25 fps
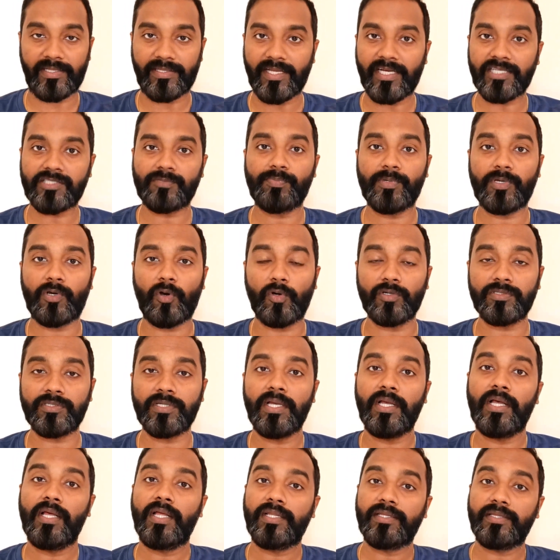That's because
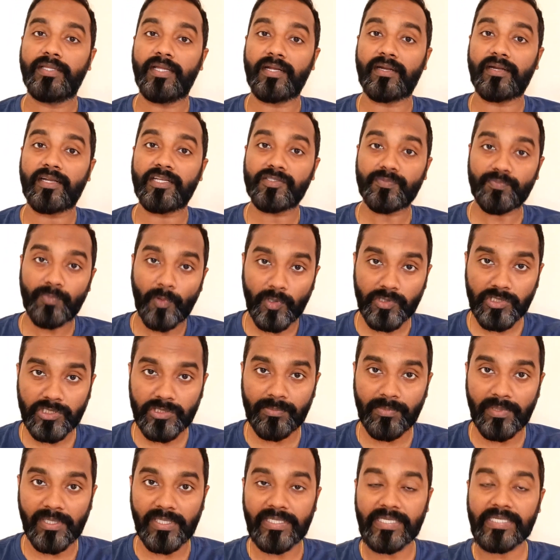the
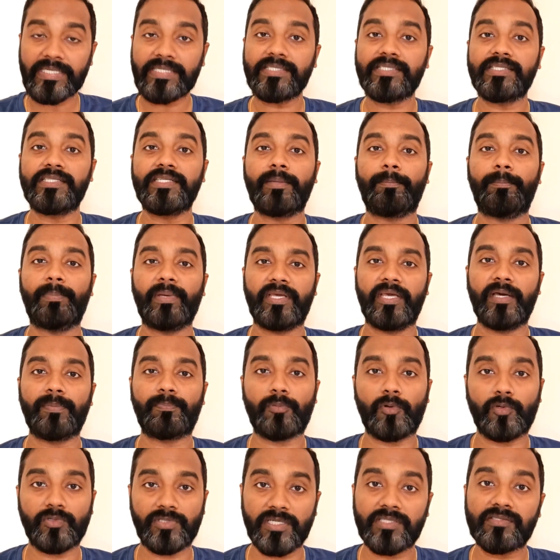responsibilities in the bigger
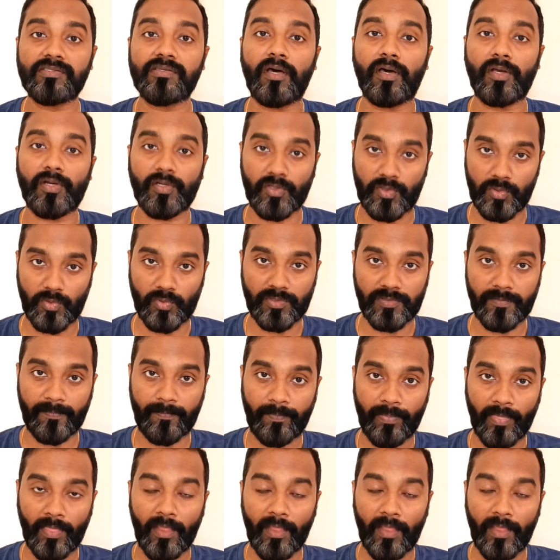projects are huge.